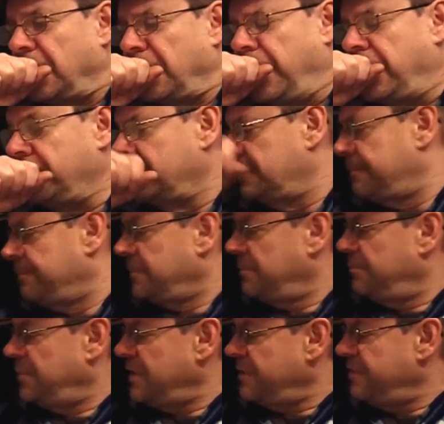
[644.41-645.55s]

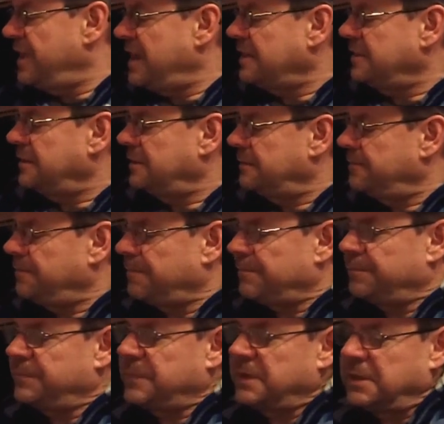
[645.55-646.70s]
but then
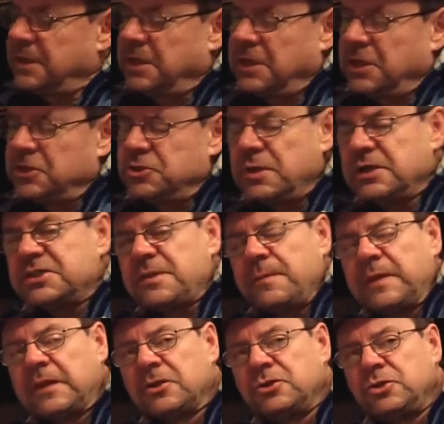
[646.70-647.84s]
doing
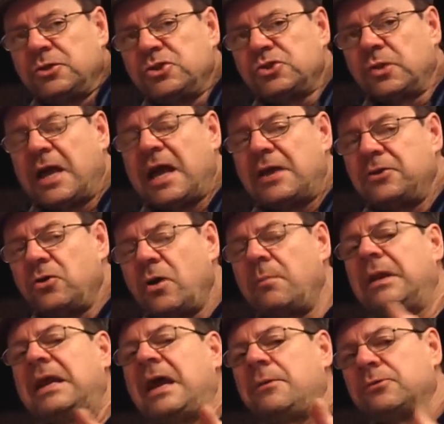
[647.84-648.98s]
something unusual. And
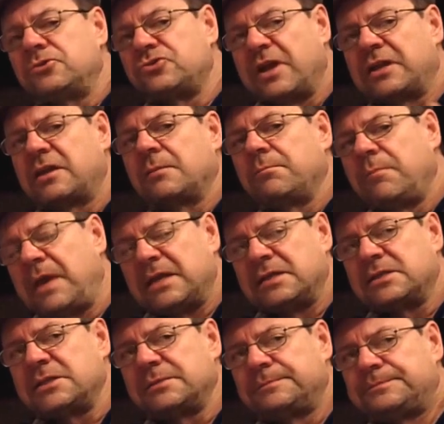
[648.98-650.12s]
normally I would
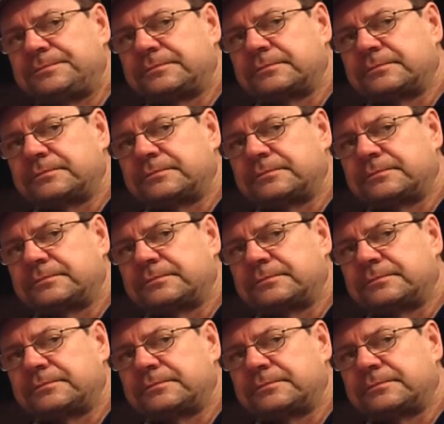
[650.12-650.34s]
recommend